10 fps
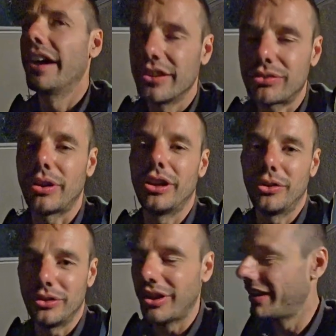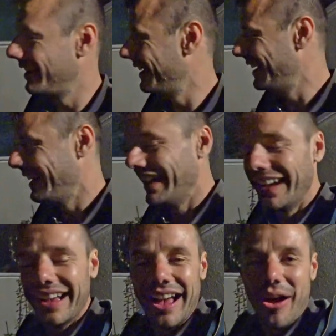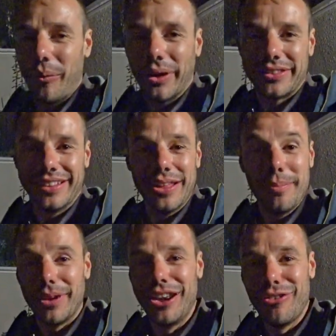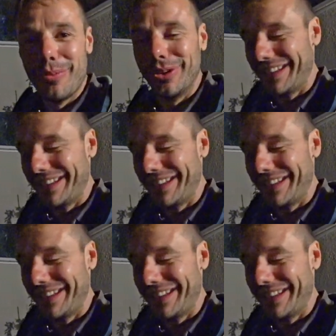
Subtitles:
It's really good. What an unbelievable